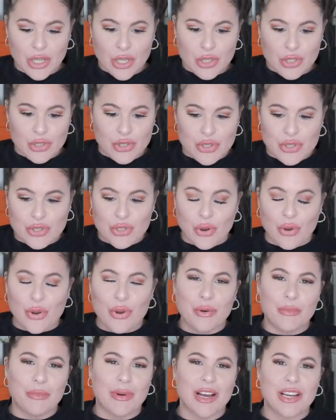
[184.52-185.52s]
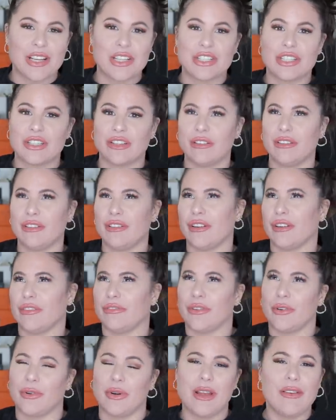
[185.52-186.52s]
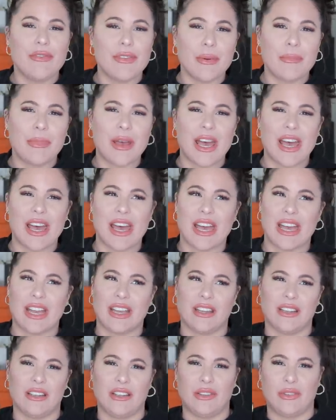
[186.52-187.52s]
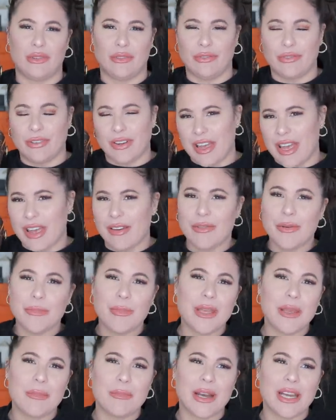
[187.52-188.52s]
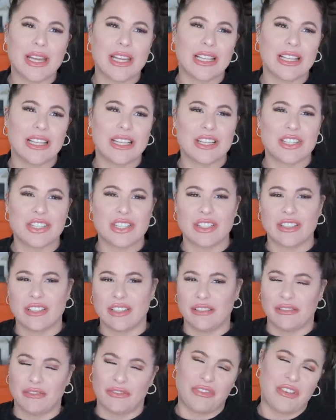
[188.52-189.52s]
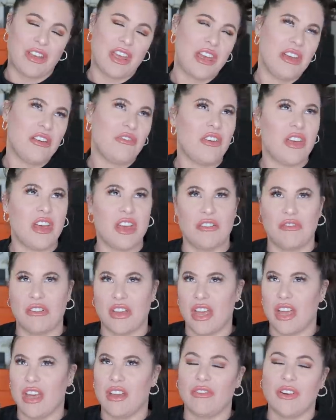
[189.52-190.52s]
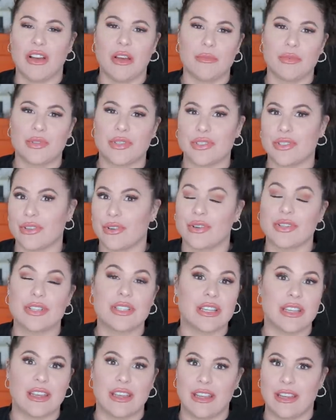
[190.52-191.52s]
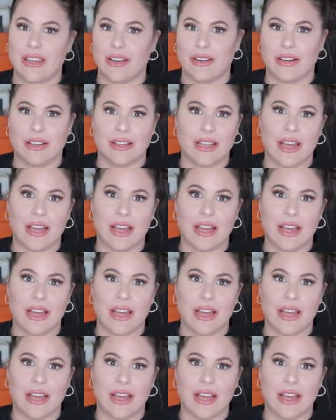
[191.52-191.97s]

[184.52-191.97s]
so much a forever bag and it'll forever be my collection and forever ever ever I'm so sick of hearing